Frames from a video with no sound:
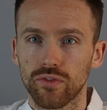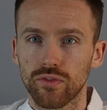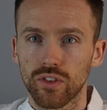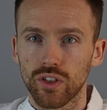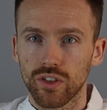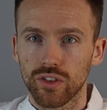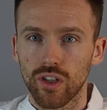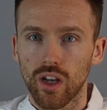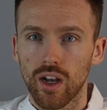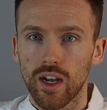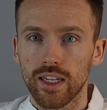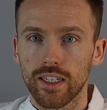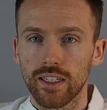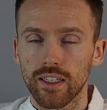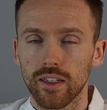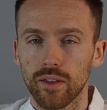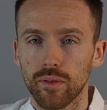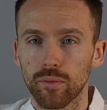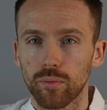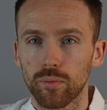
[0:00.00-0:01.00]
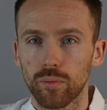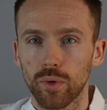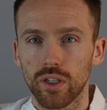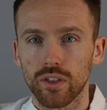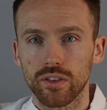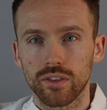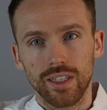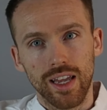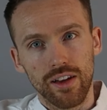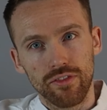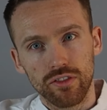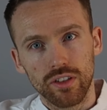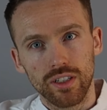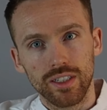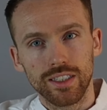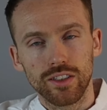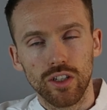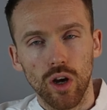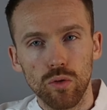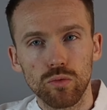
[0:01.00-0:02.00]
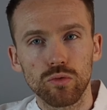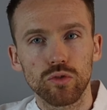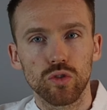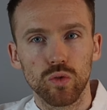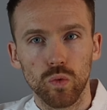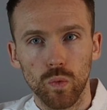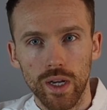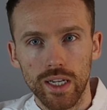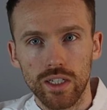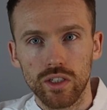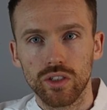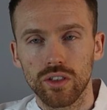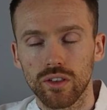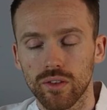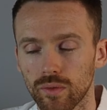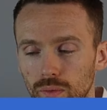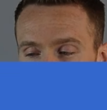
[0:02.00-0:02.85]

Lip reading: to sign, but definitely don't switch.